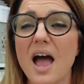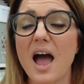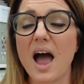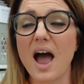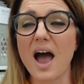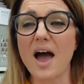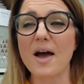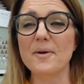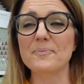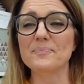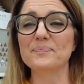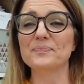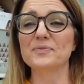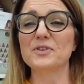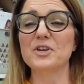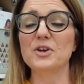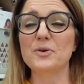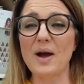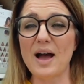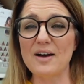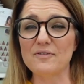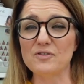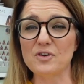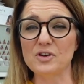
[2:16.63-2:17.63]
um, you
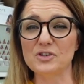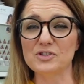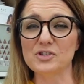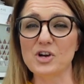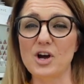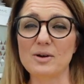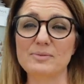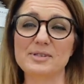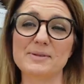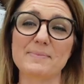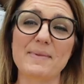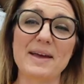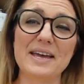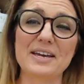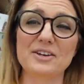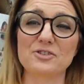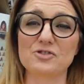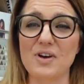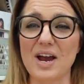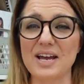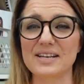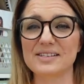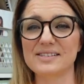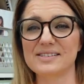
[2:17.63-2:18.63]
have got time to make a
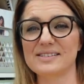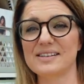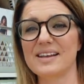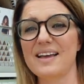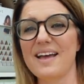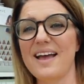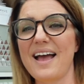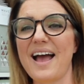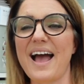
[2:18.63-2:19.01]
dress